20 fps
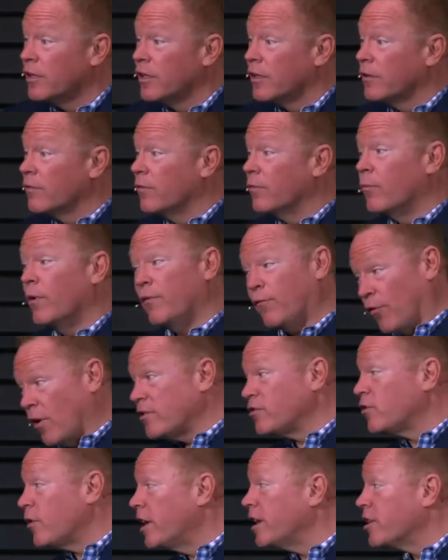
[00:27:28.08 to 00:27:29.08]
We
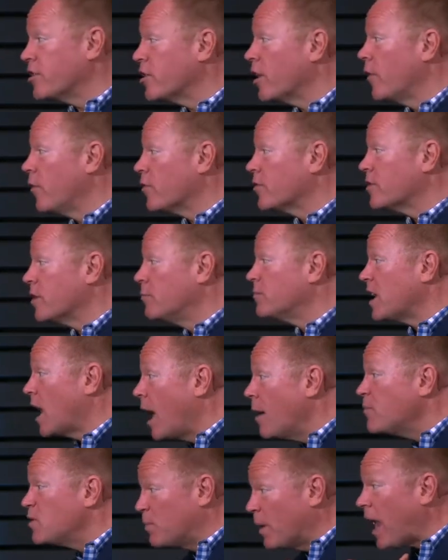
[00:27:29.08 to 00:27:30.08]
frustrate each other
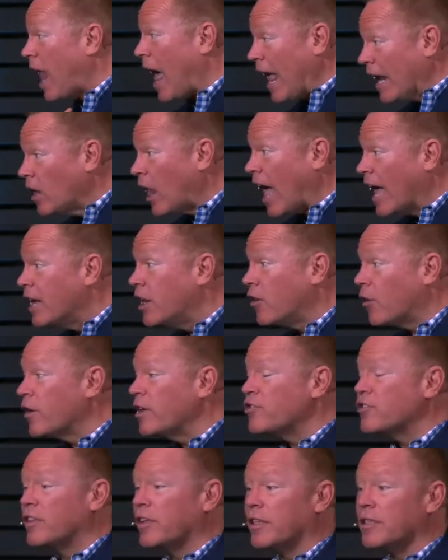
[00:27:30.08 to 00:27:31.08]
sometimes, but I like
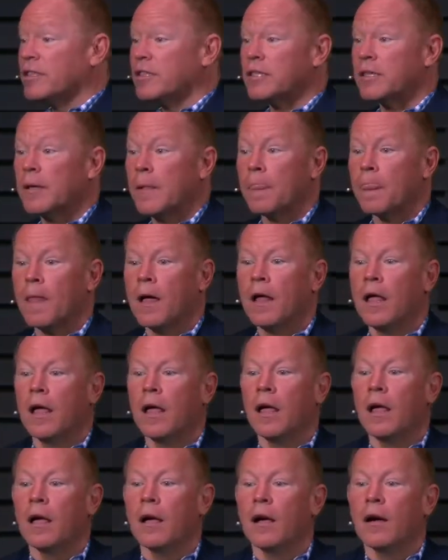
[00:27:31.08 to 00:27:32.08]
Christians.
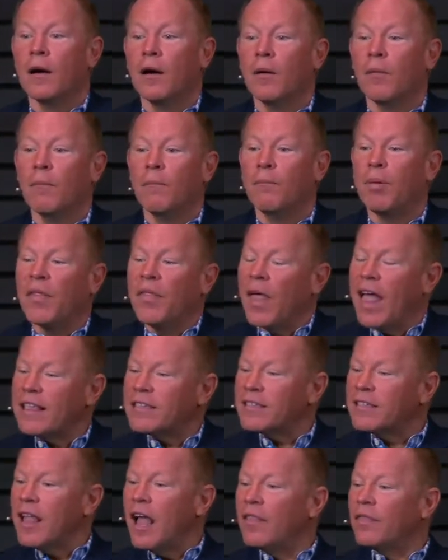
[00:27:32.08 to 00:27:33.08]
But
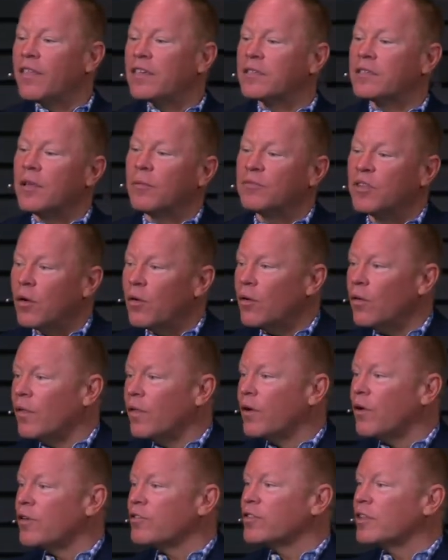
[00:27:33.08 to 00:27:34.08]
that's not the sum total of
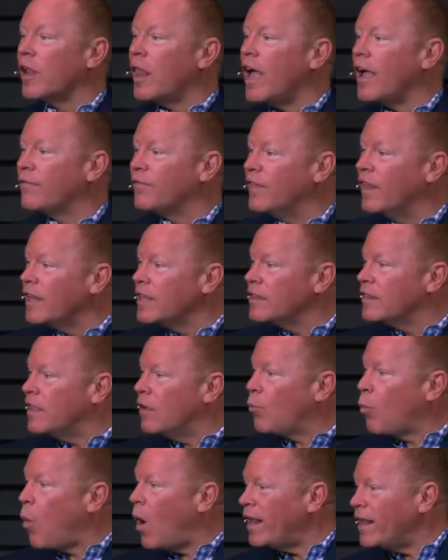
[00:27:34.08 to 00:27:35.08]
the Christian life. The,
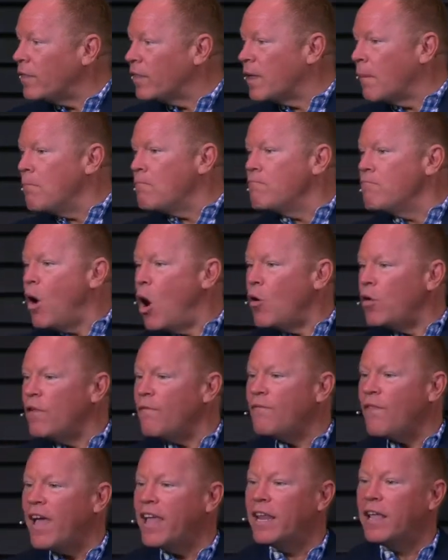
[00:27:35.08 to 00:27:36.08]
what the
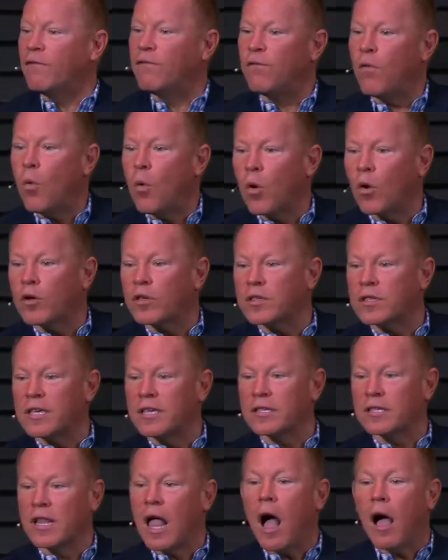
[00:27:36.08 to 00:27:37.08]
motivating force
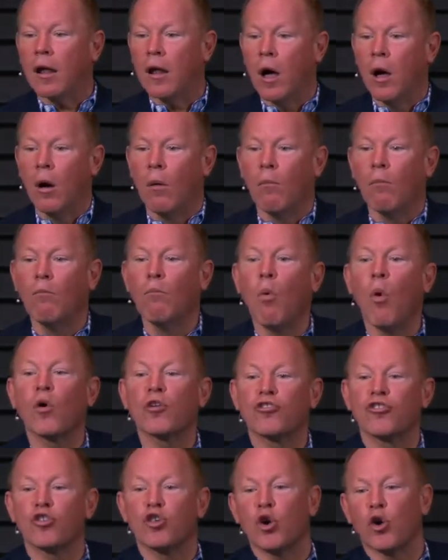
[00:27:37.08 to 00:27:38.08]
is not more
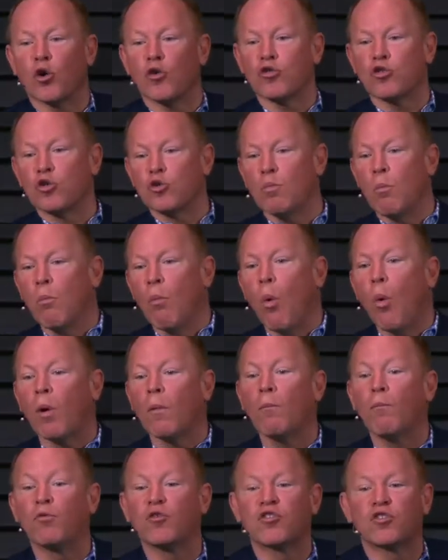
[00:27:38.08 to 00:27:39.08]
church,
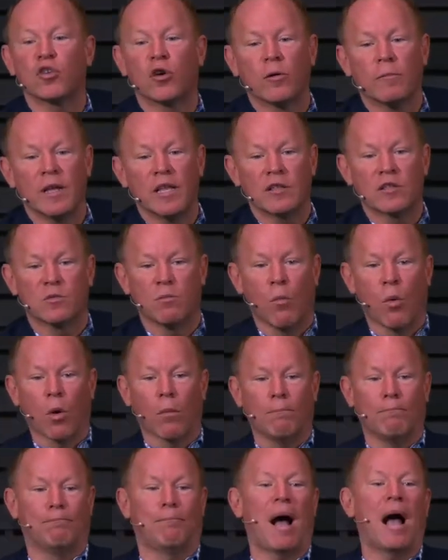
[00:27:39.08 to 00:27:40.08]
more sermons, more
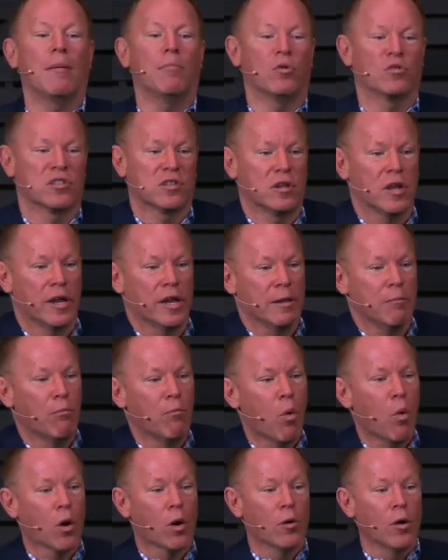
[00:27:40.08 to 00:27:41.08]
Bible study,
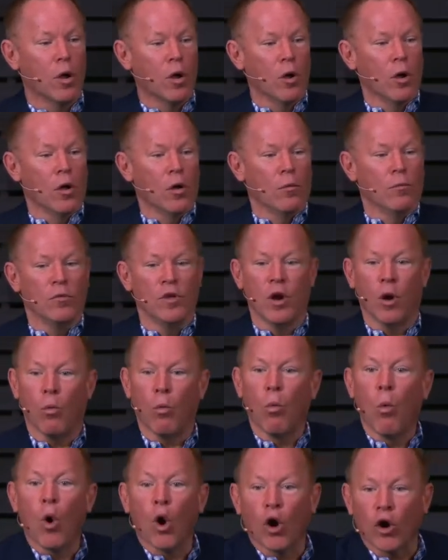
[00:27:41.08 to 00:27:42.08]
more you know
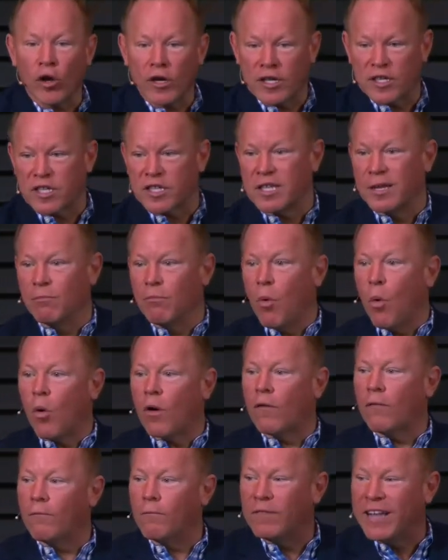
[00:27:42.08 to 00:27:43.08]
works and
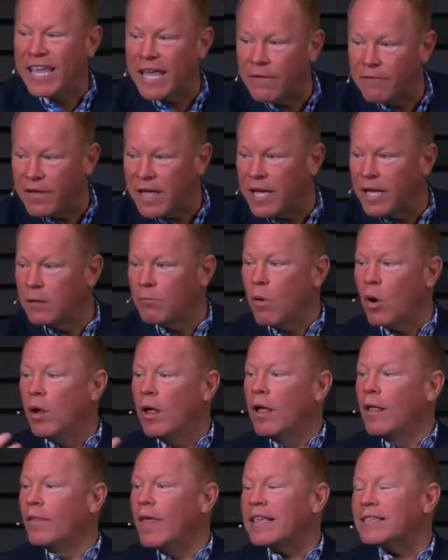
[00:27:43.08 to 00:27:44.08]
more giving and more.
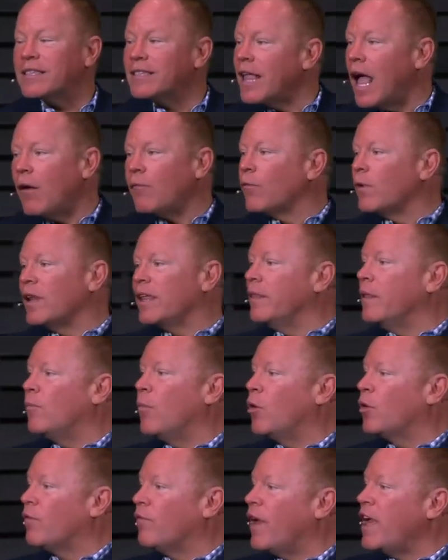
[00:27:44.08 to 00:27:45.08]
That's not really the
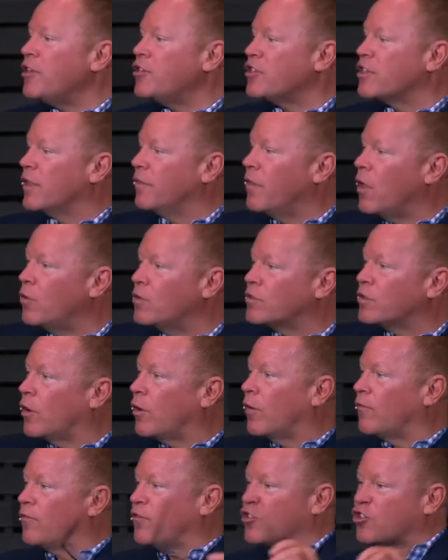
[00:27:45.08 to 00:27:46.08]
motivation. Those
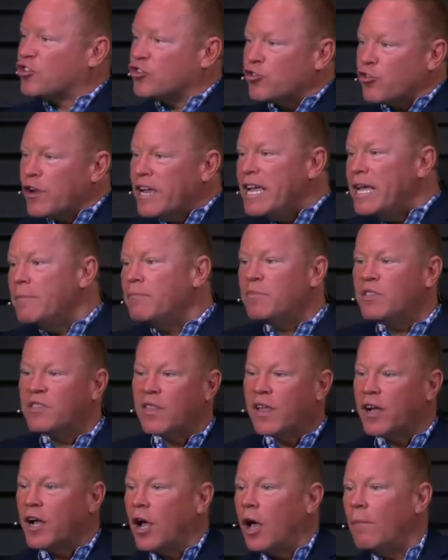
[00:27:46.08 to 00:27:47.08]
are streams
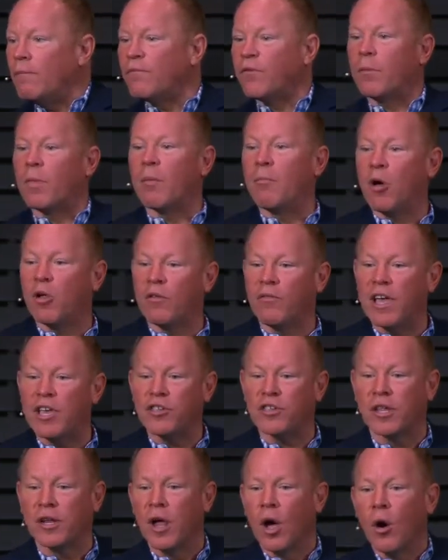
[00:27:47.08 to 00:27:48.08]
that come from the
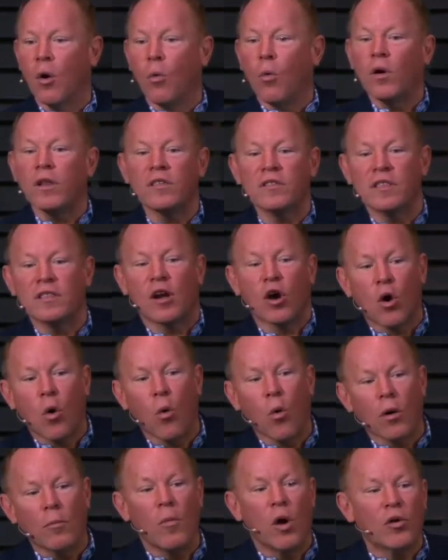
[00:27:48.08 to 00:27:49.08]
motivation. What is the
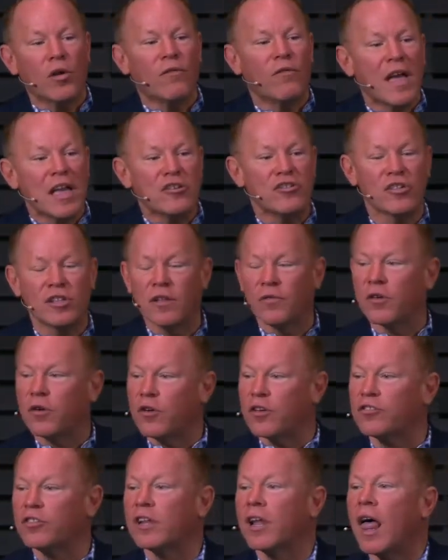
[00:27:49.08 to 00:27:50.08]
core motivation of the
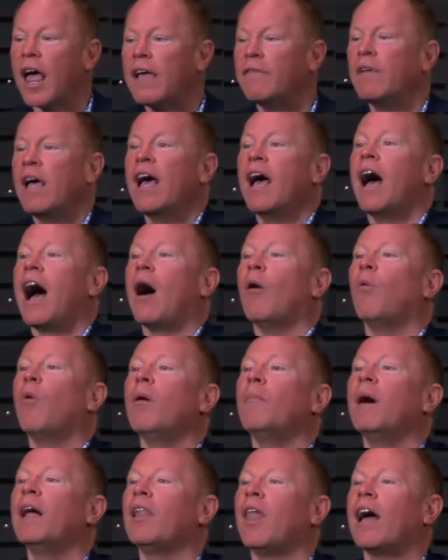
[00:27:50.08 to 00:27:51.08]
Christian life? I
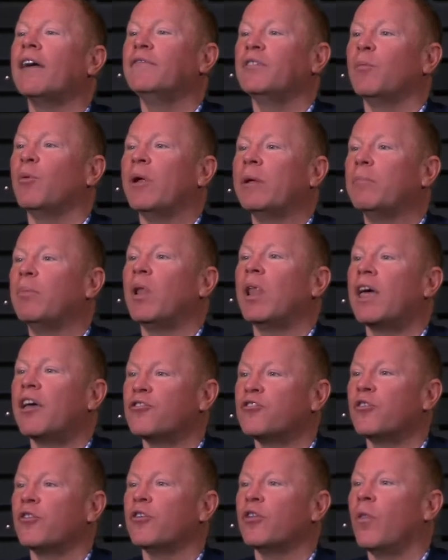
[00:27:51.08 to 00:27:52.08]
want my life to bring
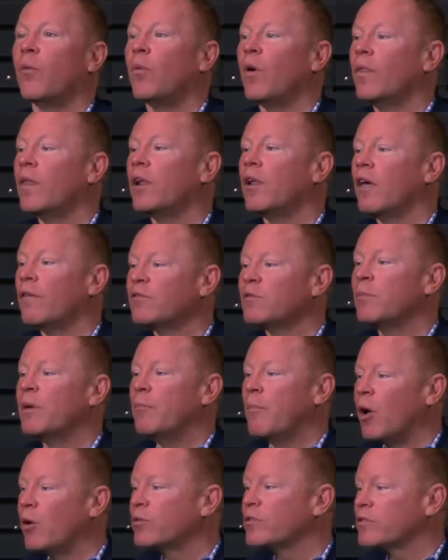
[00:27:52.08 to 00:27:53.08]
pleasure to the one that loves me
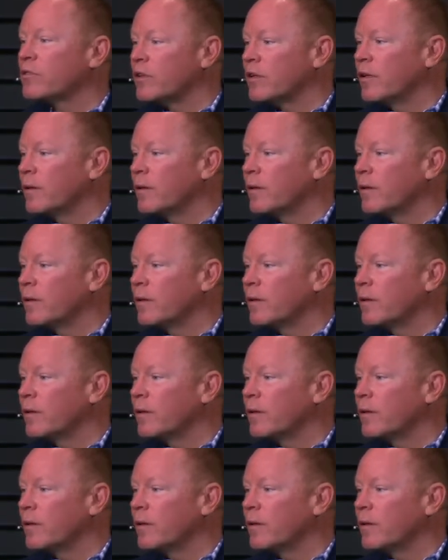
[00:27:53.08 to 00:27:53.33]
most.